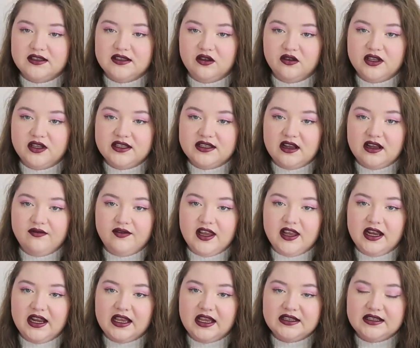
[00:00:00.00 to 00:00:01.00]
It's got these lovely
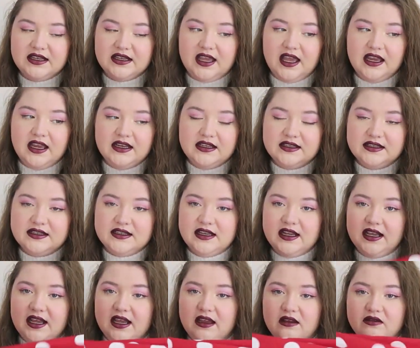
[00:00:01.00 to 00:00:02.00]
elasticated
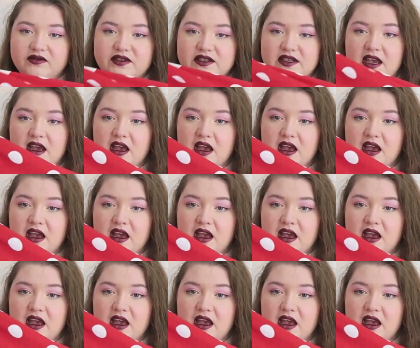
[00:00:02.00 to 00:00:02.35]
sleeves.